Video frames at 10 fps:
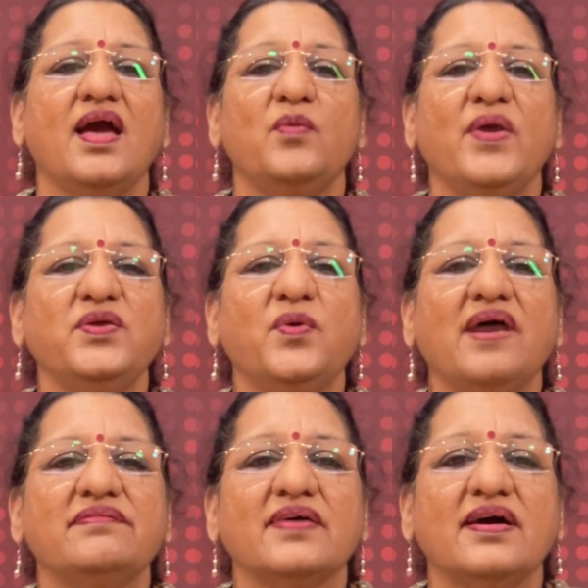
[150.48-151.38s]
When you
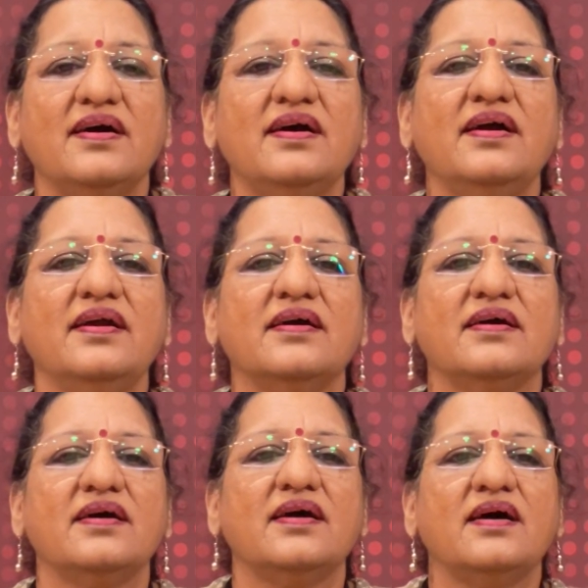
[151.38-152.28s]
have heard
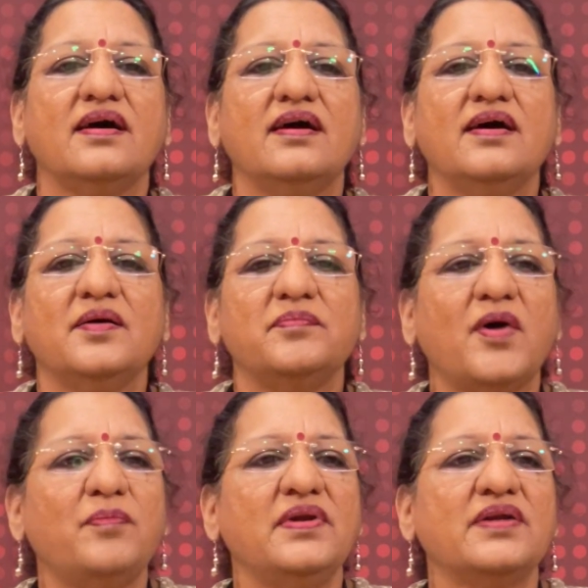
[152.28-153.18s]
a
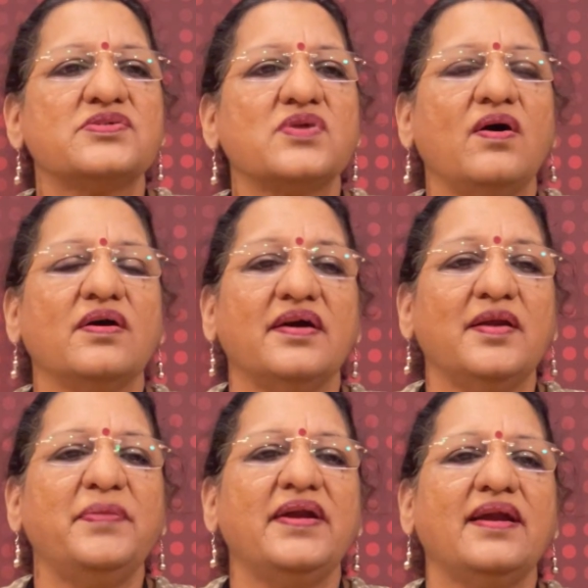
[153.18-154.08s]
popular song
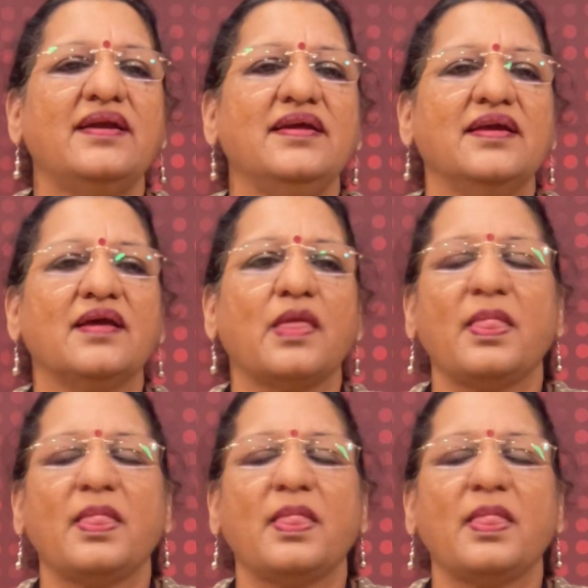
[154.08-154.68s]
repeatedly,